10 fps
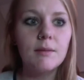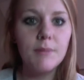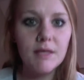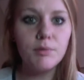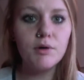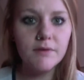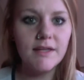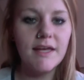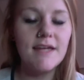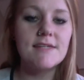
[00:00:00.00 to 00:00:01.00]
People
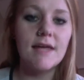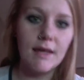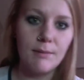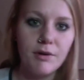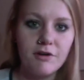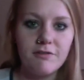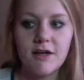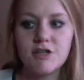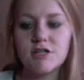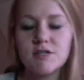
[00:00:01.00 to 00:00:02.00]
relate to
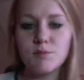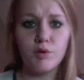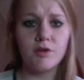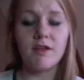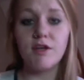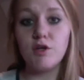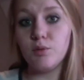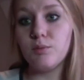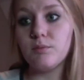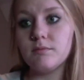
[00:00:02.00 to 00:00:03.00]
imperfections more than they do